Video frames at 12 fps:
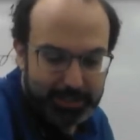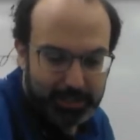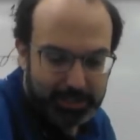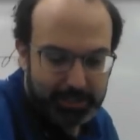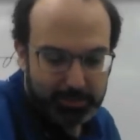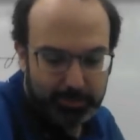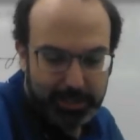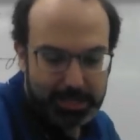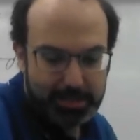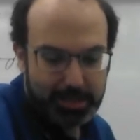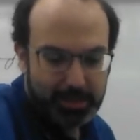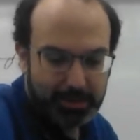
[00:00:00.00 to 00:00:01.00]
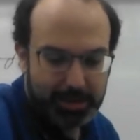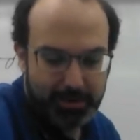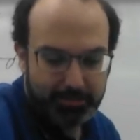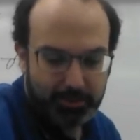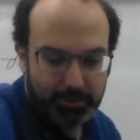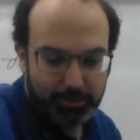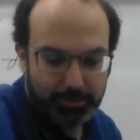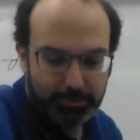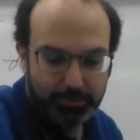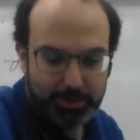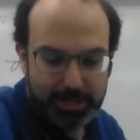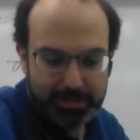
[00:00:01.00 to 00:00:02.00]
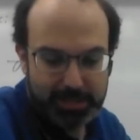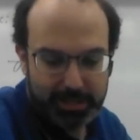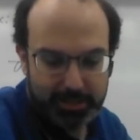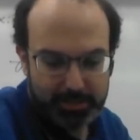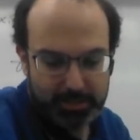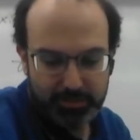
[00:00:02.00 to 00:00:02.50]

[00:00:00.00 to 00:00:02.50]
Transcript: does explain then that after 3 seconds